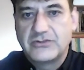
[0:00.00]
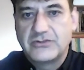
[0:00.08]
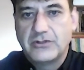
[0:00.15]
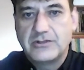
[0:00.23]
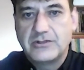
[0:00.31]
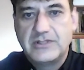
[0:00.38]

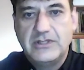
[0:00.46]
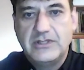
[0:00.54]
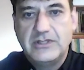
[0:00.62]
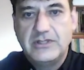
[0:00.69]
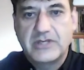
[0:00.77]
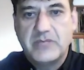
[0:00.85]
uncertainty
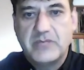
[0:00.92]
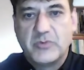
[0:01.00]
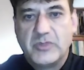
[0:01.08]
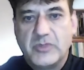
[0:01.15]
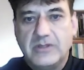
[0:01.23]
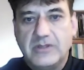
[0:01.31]
or
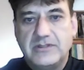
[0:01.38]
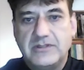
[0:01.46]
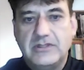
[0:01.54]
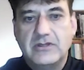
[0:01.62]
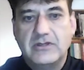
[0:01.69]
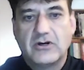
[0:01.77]

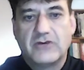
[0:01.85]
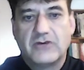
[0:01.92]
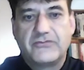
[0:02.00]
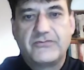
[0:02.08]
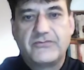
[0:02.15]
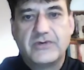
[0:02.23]
capability of
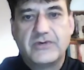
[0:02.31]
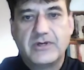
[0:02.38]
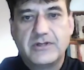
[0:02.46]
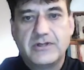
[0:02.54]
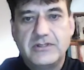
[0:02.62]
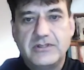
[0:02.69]

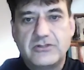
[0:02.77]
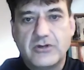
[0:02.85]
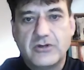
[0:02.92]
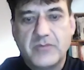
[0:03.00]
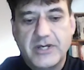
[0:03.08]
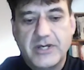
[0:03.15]

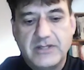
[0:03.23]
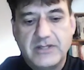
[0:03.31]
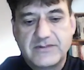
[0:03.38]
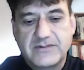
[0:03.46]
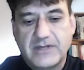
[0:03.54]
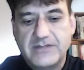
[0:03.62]
determining
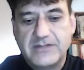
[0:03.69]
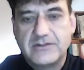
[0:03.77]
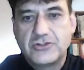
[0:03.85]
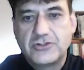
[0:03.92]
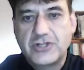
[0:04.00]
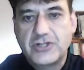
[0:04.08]
size
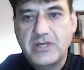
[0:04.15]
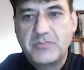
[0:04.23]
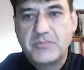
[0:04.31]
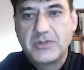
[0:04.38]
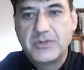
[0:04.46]
and shape